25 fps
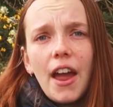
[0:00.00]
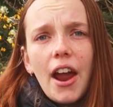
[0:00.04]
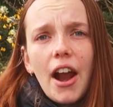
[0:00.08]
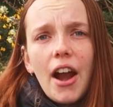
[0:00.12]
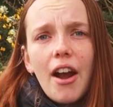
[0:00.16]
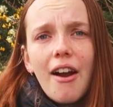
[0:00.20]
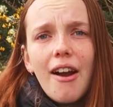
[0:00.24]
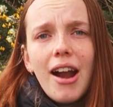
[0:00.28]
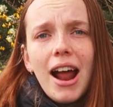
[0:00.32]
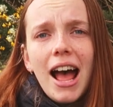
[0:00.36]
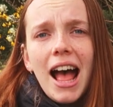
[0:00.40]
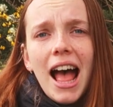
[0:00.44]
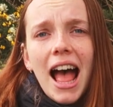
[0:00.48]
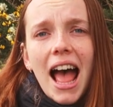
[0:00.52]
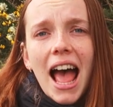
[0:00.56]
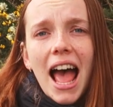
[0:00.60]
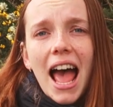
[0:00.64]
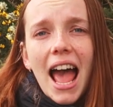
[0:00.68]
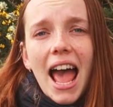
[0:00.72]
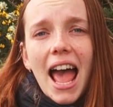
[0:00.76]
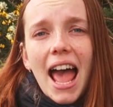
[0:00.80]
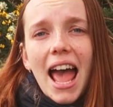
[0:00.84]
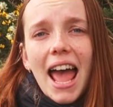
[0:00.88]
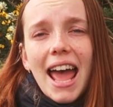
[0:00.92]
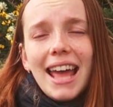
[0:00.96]
there,
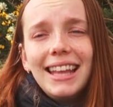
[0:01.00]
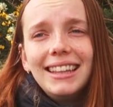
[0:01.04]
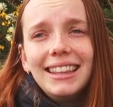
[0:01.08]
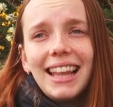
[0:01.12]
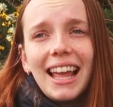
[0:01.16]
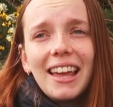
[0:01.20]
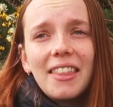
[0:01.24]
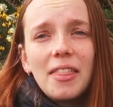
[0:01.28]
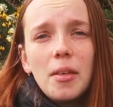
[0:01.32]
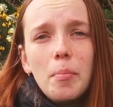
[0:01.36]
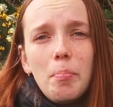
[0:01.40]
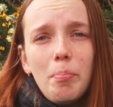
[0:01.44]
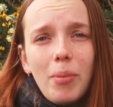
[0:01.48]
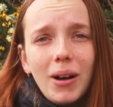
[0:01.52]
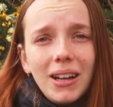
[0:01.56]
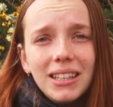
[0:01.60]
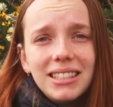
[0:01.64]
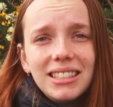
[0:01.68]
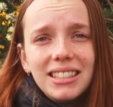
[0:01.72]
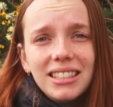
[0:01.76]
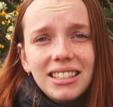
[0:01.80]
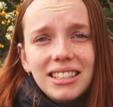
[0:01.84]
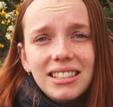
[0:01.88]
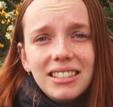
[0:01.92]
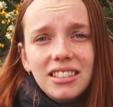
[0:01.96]
and like the
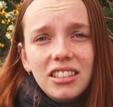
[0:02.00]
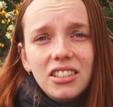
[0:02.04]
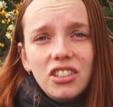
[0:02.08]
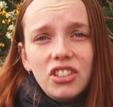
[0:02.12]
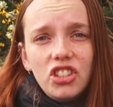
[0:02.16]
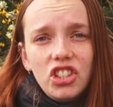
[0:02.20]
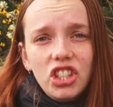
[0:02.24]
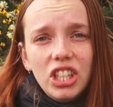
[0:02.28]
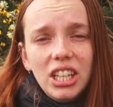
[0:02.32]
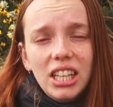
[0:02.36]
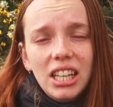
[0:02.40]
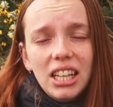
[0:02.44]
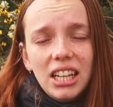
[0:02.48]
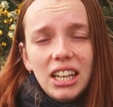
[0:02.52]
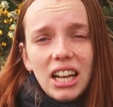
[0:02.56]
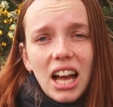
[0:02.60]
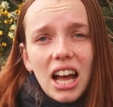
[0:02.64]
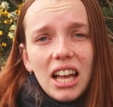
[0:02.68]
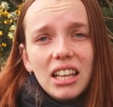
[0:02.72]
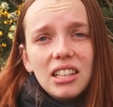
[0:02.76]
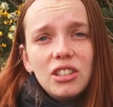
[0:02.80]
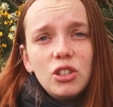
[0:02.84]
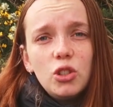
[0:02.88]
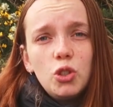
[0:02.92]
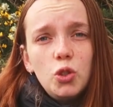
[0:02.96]
buses in Chile
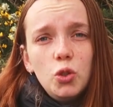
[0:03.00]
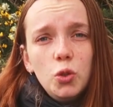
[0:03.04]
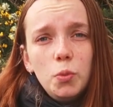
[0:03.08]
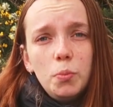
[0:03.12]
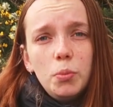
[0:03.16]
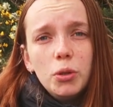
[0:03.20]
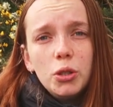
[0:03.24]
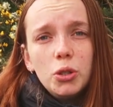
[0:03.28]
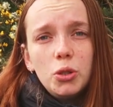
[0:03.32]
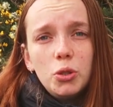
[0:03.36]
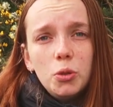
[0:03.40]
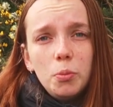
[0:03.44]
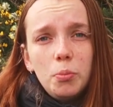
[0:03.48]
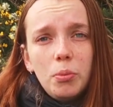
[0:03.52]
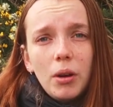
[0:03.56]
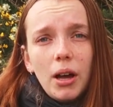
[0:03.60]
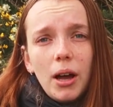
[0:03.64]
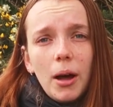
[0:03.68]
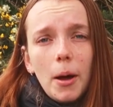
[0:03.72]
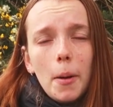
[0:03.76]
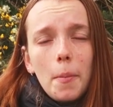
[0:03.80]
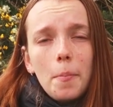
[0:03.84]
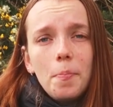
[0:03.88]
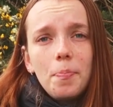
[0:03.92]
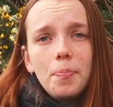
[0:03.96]
are super,
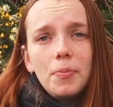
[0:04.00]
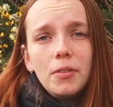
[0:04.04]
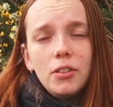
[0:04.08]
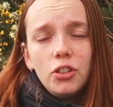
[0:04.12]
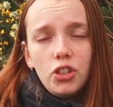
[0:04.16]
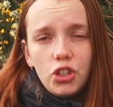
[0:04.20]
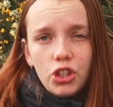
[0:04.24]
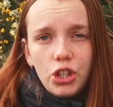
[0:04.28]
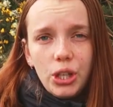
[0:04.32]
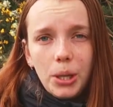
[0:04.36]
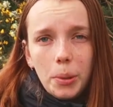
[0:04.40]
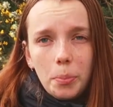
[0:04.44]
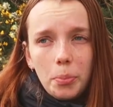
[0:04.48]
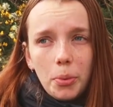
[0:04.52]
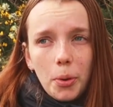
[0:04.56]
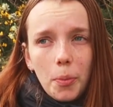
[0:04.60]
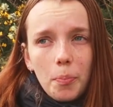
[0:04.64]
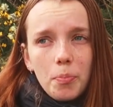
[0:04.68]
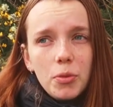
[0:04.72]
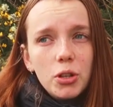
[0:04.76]
super cheap,